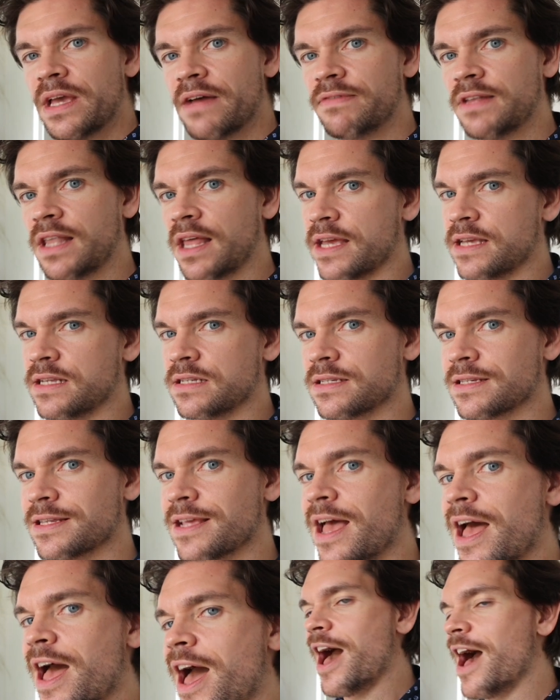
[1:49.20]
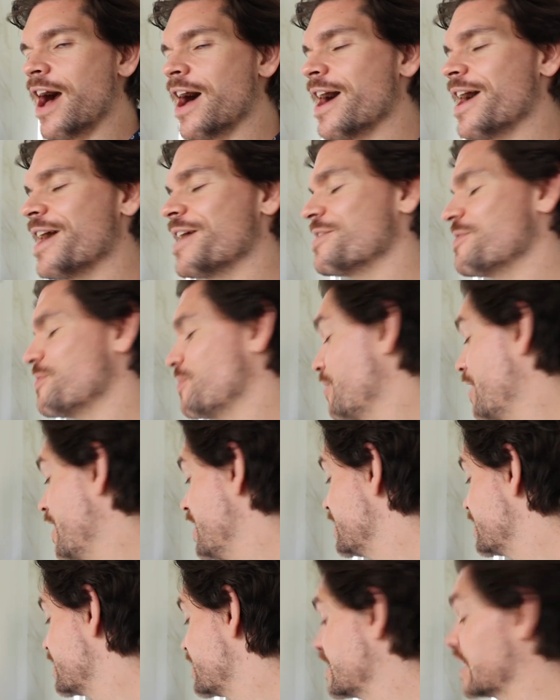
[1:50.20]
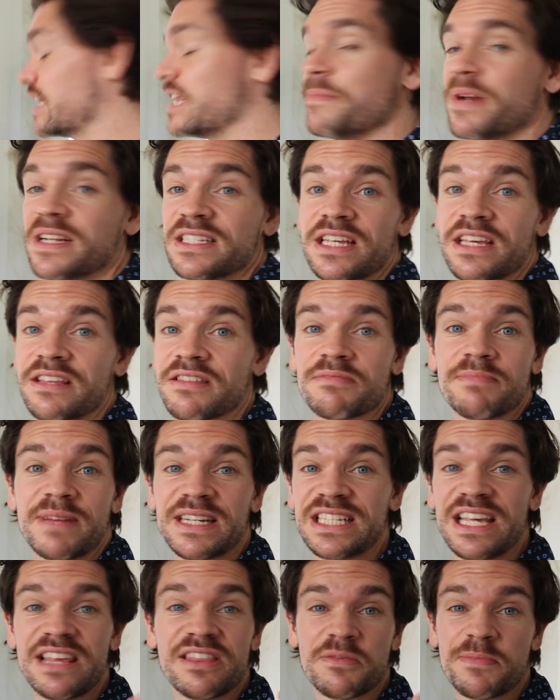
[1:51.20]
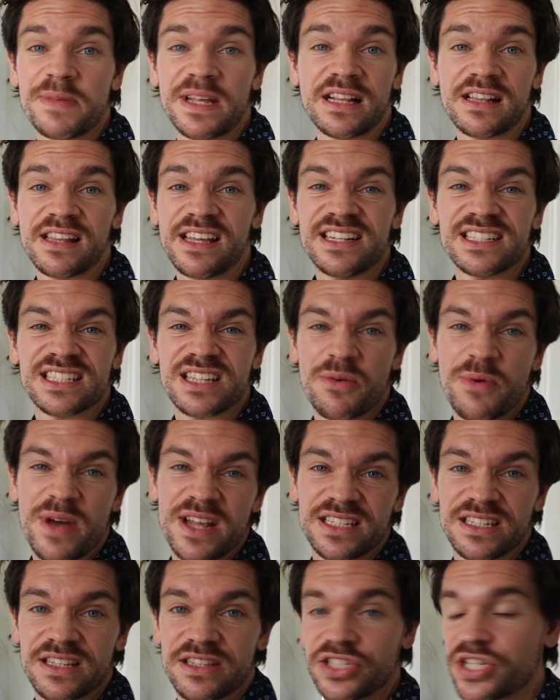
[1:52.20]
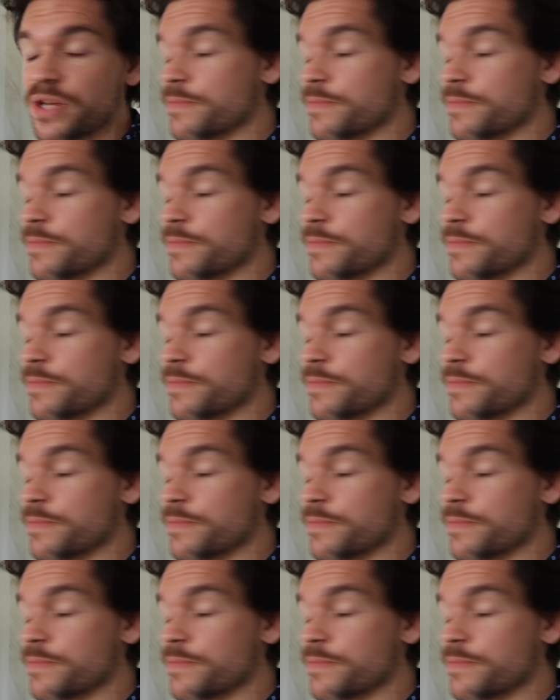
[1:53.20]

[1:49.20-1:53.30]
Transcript: we have light, is to clean my teeth. My teeth have been clean, so I went to the